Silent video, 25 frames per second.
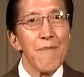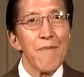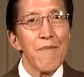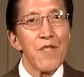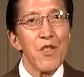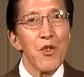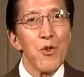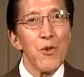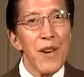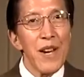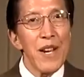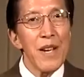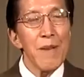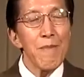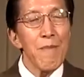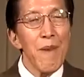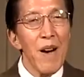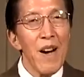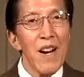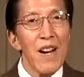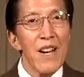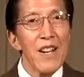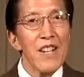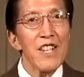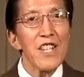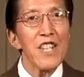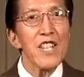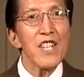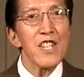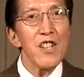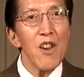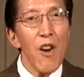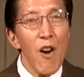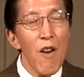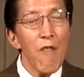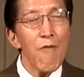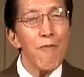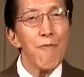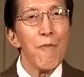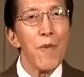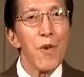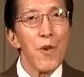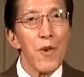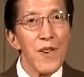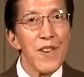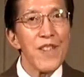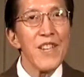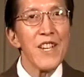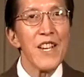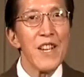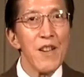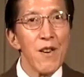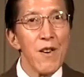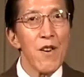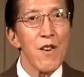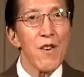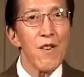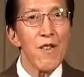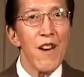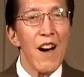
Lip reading: during my sophomore year,